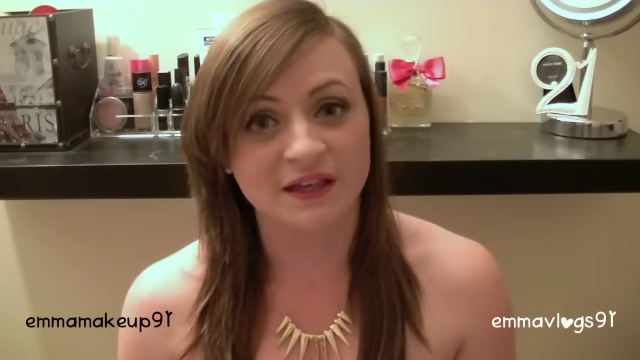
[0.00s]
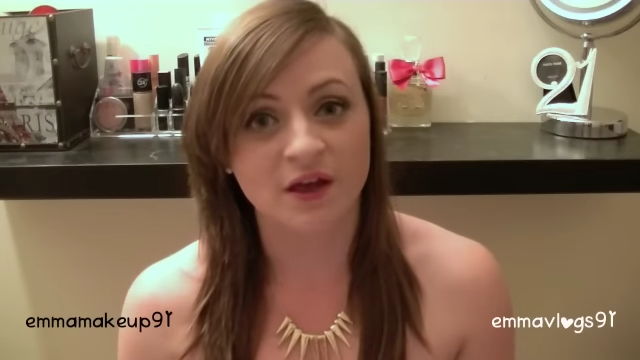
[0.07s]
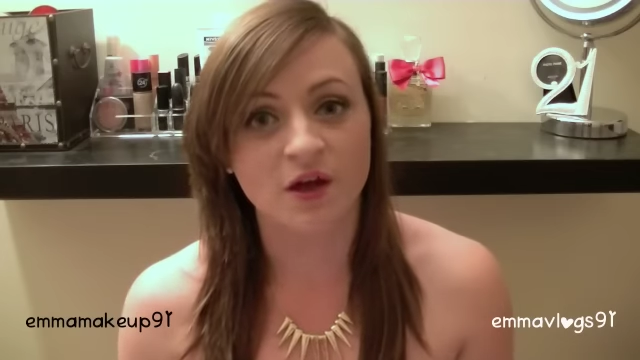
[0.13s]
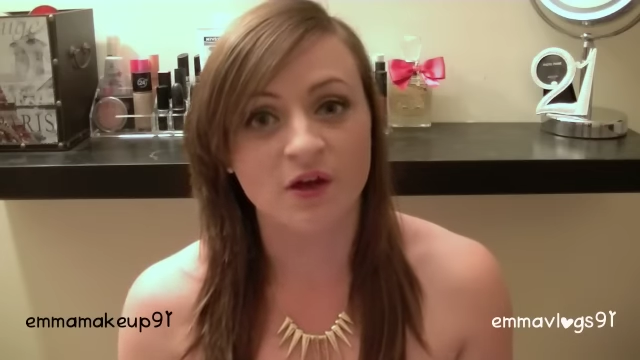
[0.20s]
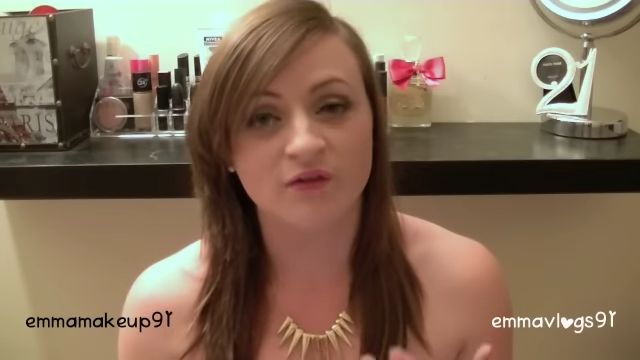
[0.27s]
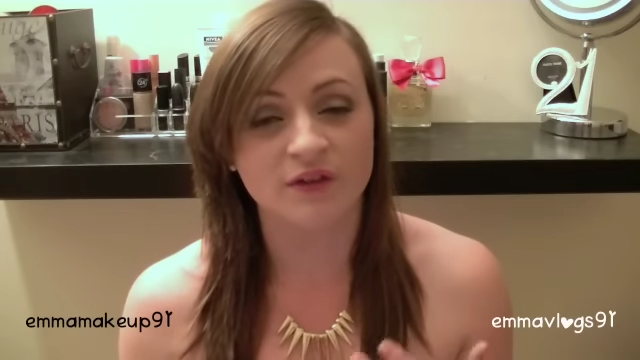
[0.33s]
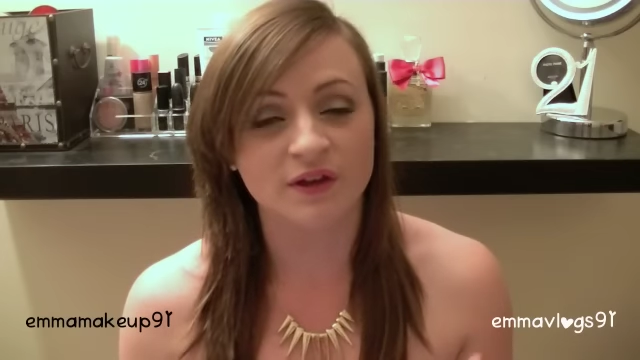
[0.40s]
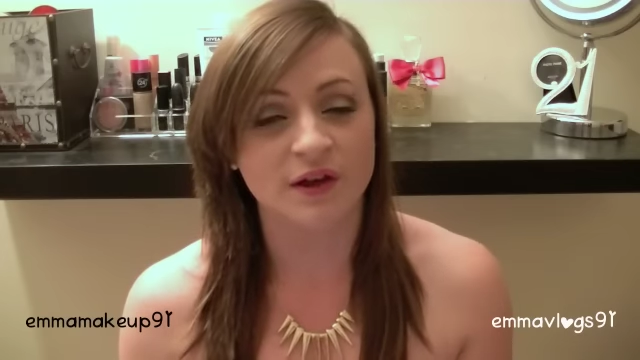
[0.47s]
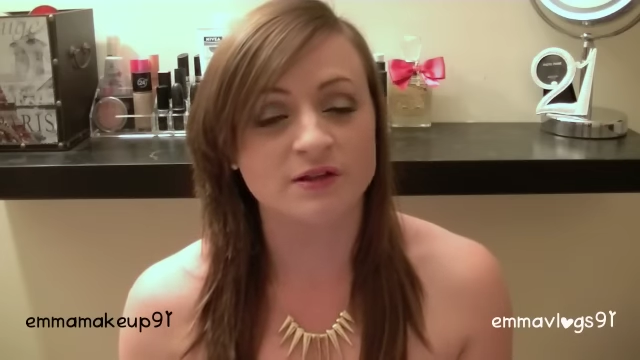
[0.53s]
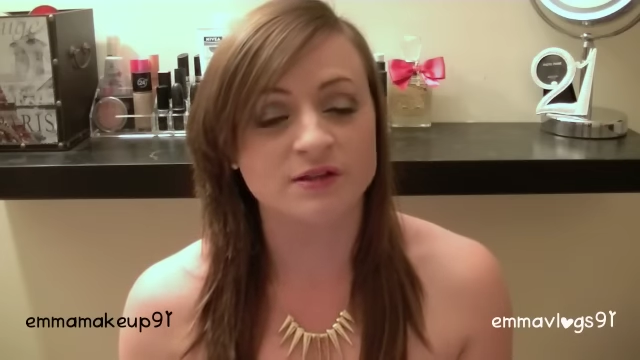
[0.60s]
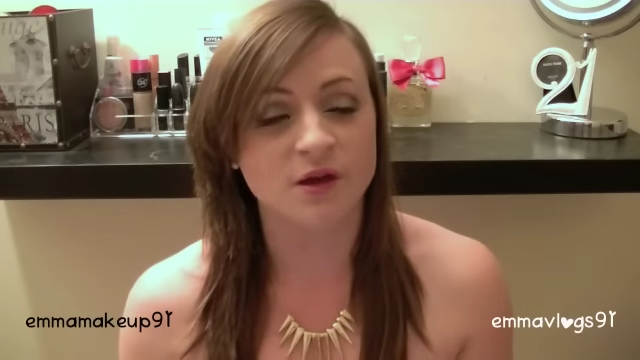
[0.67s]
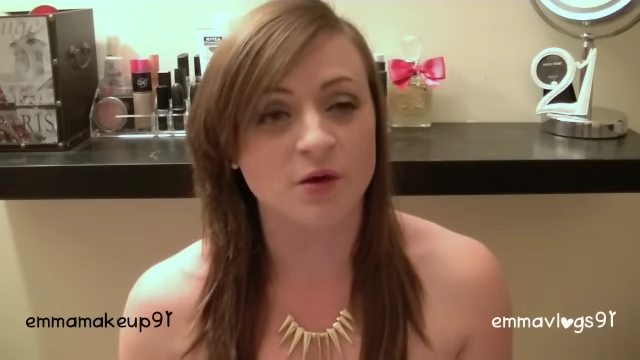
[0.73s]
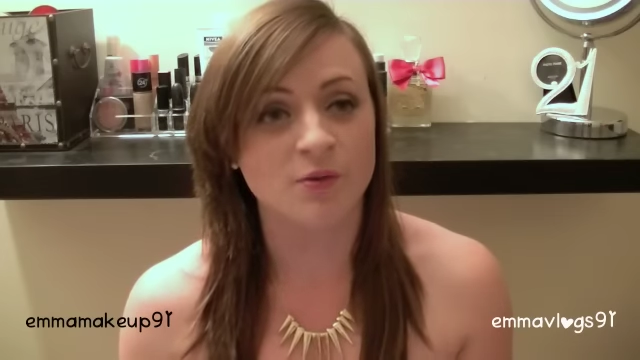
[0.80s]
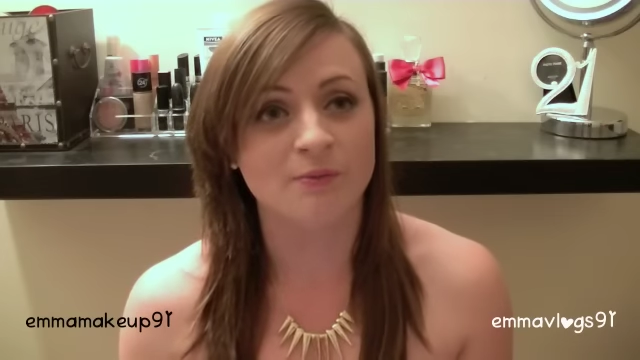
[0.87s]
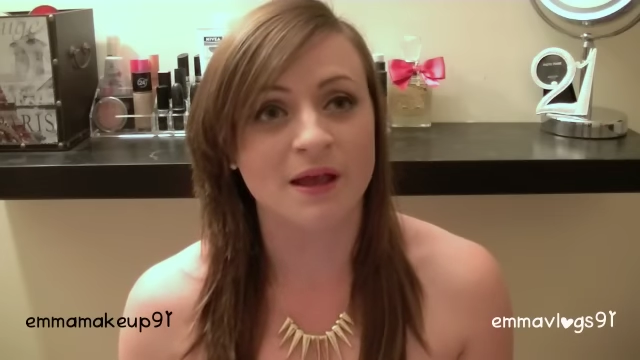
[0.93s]
Her
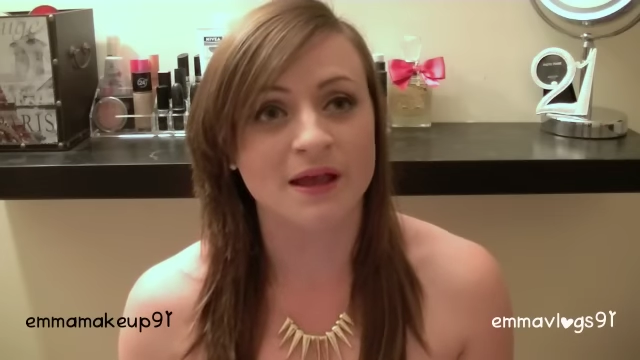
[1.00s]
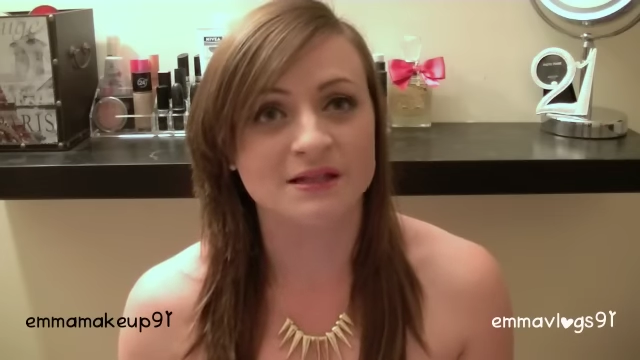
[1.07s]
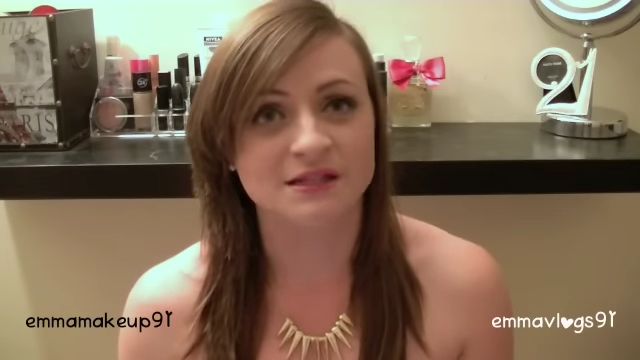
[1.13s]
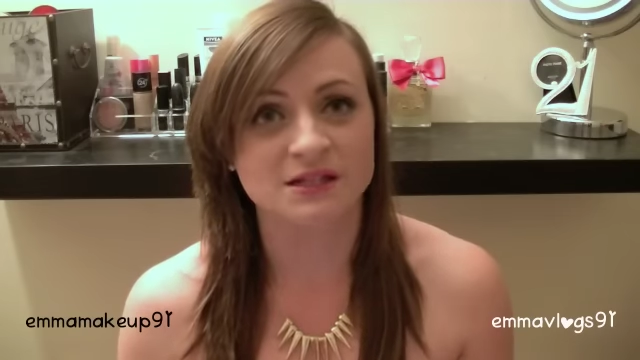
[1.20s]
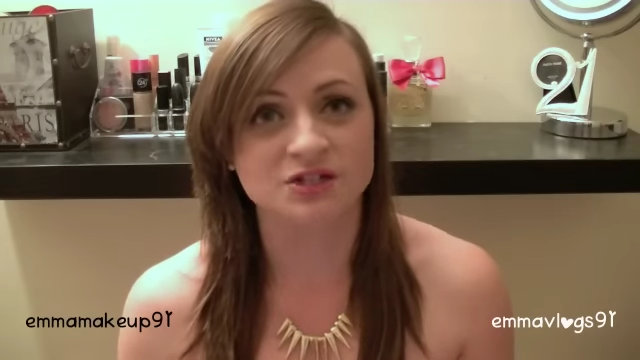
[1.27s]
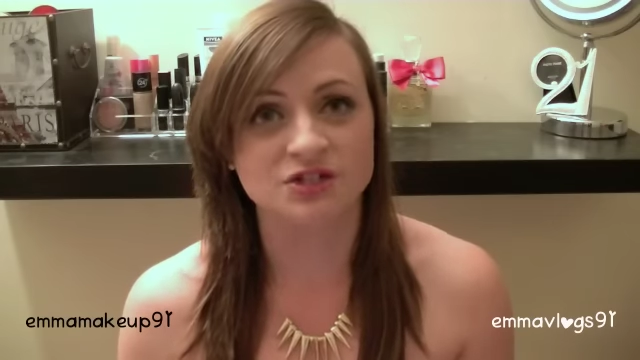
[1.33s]
videos are amazing.